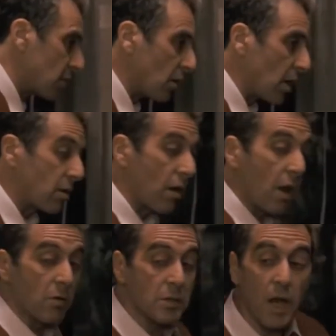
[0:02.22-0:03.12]
Just when I
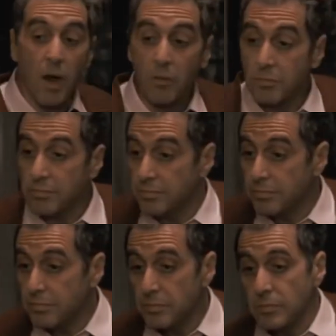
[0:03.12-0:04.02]
thought I was
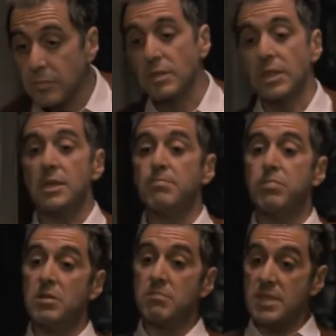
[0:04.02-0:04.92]
out, they
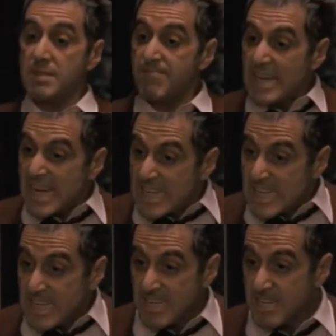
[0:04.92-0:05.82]
pulled me back
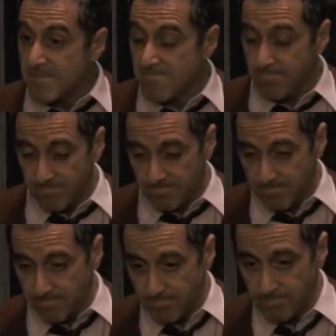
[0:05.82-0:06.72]
in.
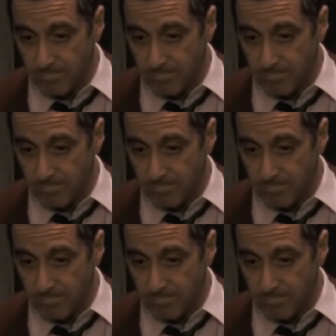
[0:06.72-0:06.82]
